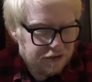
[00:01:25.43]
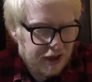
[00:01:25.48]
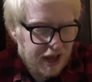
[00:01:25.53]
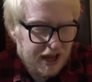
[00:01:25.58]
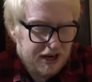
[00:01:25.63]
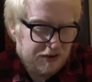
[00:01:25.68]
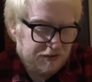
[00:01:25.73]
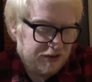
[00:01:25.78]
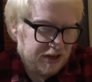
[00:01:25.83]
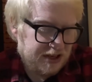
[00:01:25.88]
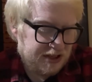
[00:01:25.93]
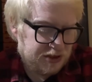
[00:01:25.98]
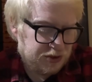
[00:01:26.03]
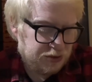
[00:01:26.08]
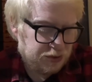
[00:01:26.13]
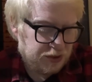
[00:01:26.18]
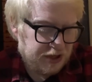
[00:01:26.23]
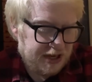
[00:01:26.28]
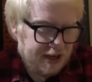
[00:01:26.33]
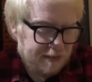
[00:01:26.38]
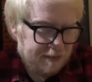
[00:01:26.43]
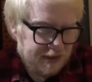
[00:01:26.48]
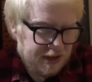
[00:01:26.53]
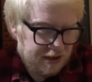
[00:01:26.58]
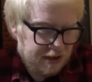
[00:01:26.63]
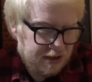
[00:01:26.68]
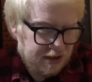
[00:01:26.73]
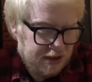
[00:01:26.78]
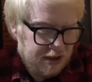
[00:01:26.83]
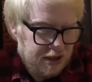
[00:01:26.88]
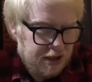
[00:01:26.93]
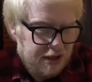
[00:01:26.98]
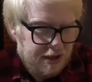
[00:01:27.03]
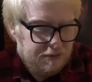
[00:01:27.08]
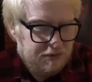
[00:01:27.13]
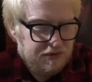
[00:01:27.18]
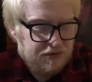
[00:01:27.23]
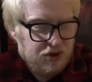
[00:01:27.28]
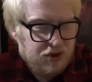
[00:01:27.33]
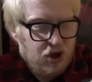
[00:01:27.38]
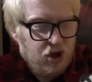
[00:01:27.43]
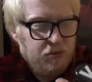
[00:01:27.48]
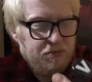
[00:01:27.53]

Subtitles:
anniversary, we've got a